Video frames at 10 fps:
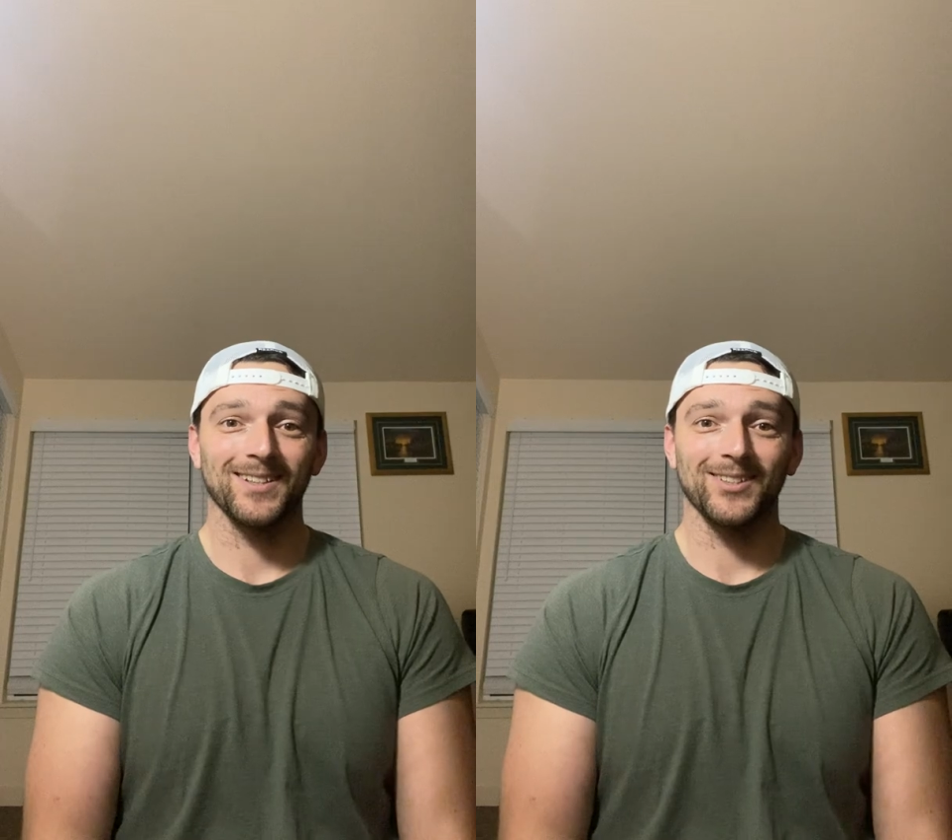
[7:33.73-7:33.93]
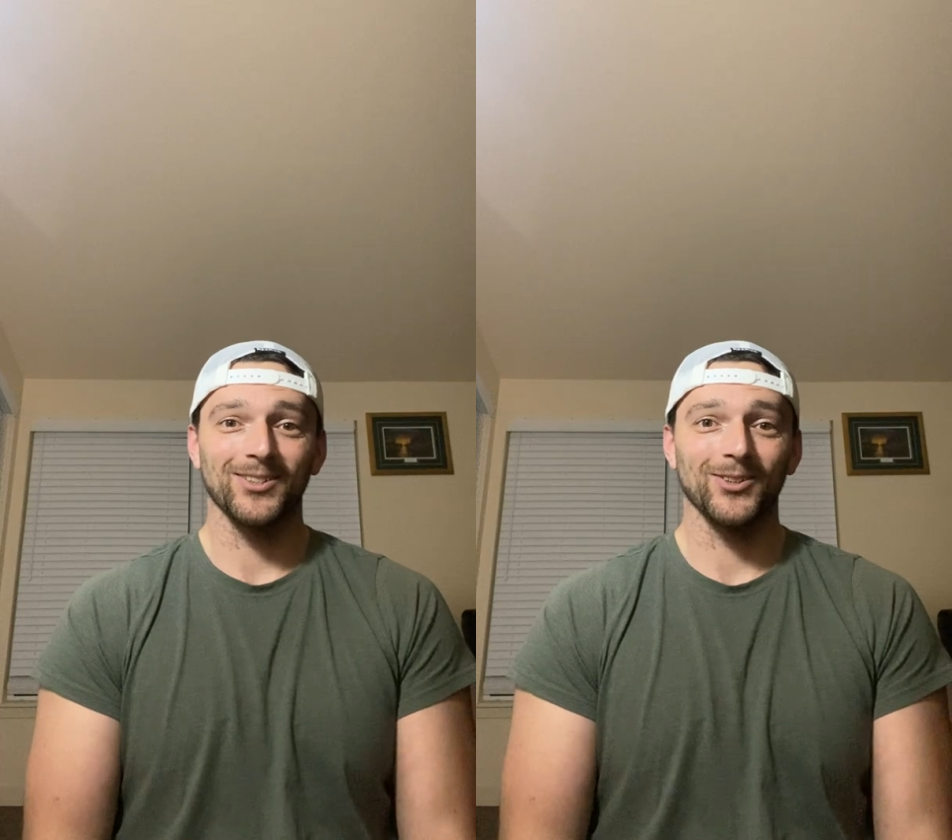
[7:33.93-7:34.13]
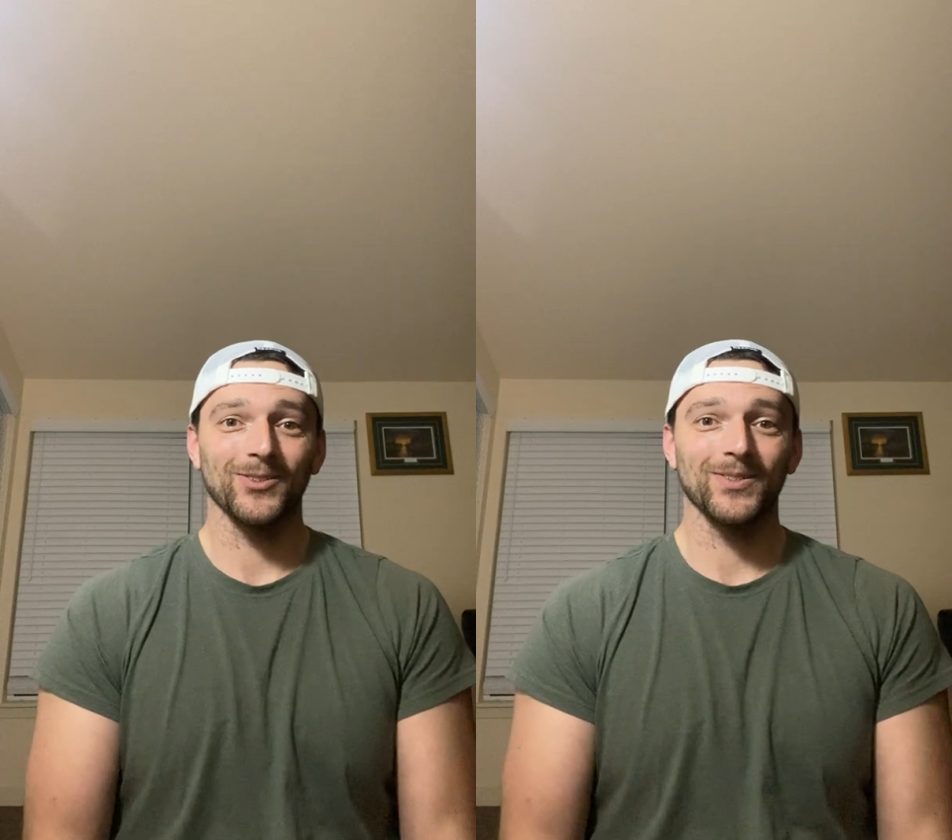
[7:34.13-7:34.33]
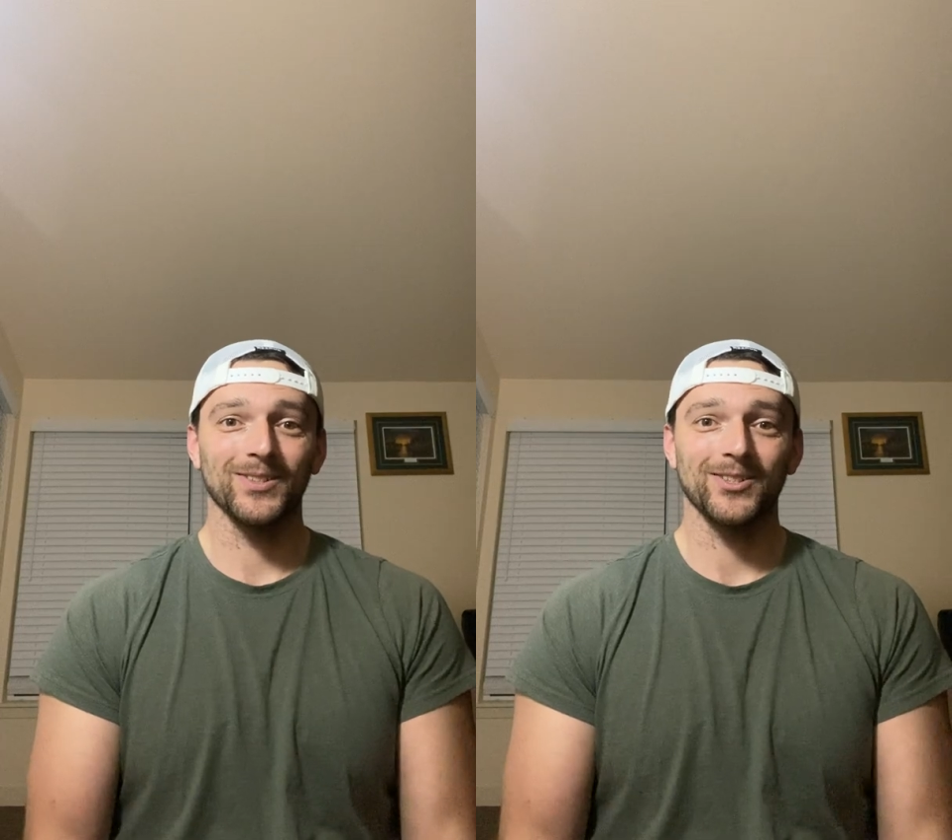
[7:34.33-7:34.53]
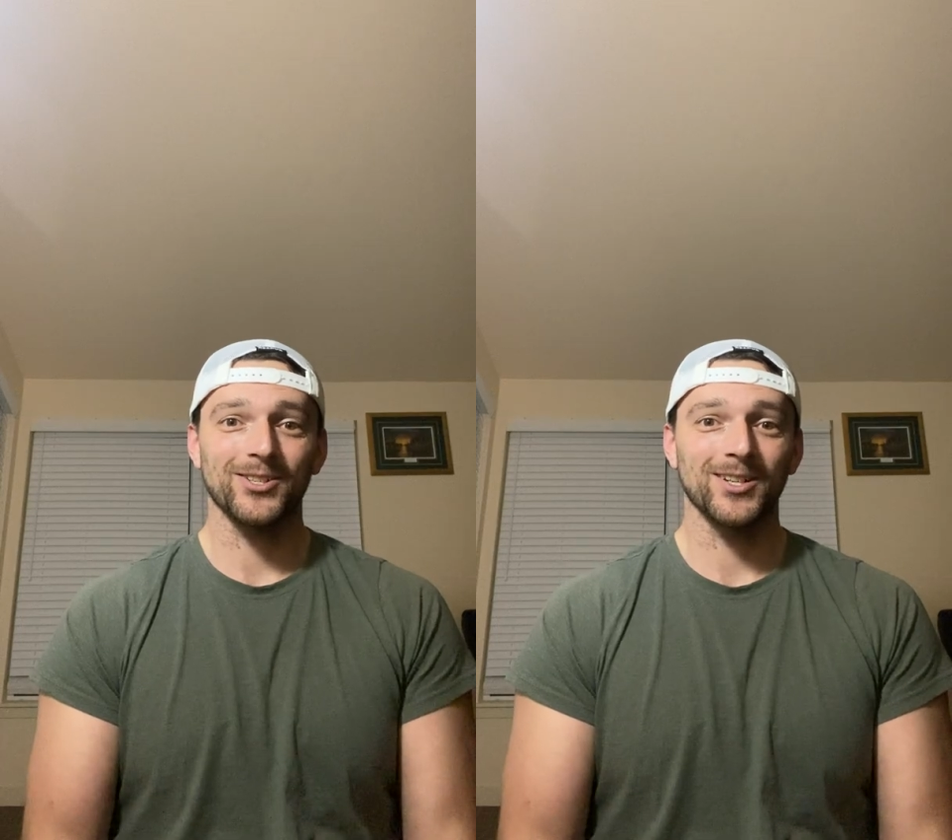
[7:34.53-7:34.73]

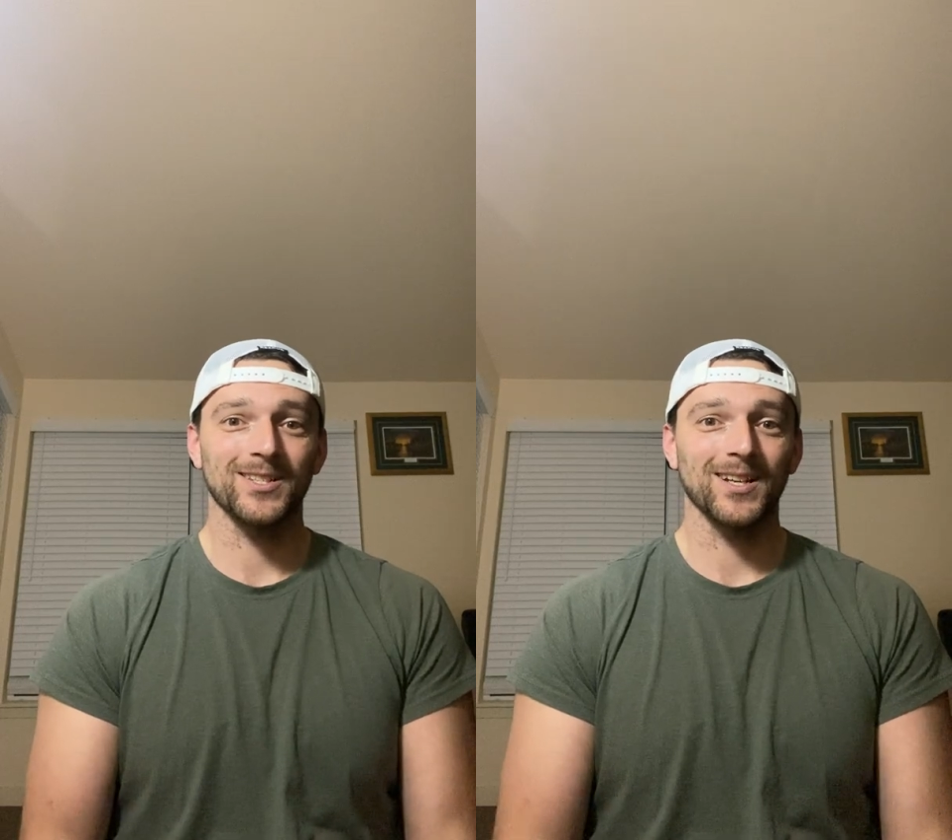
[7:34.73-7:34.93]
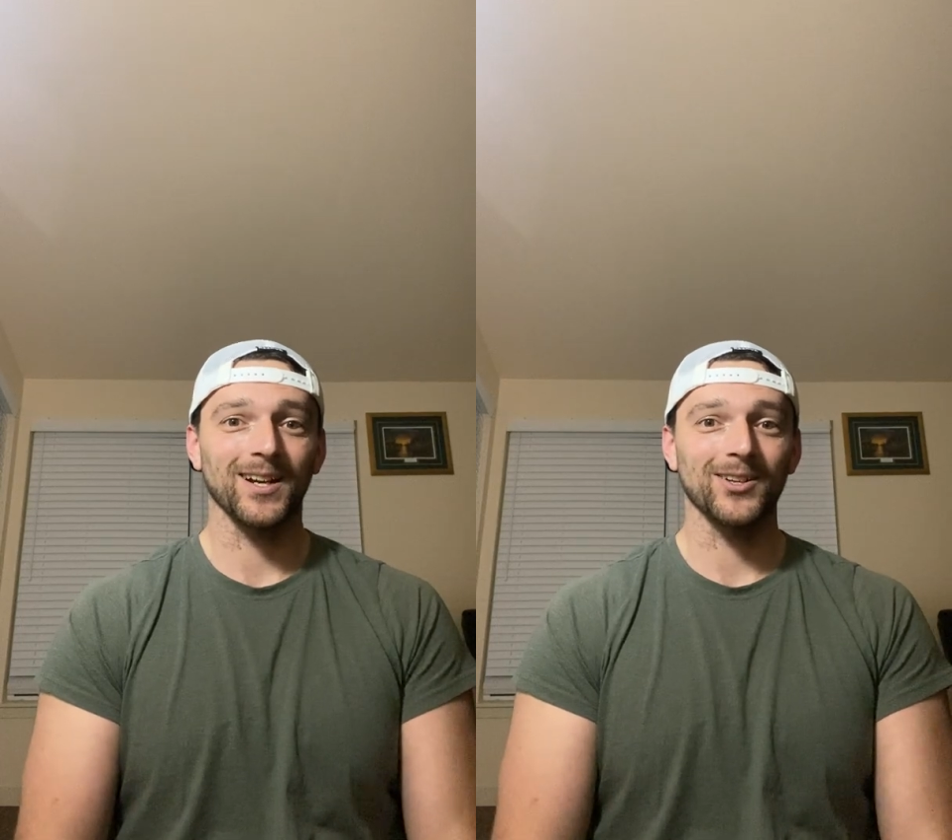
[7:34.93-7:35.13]
your shit's out of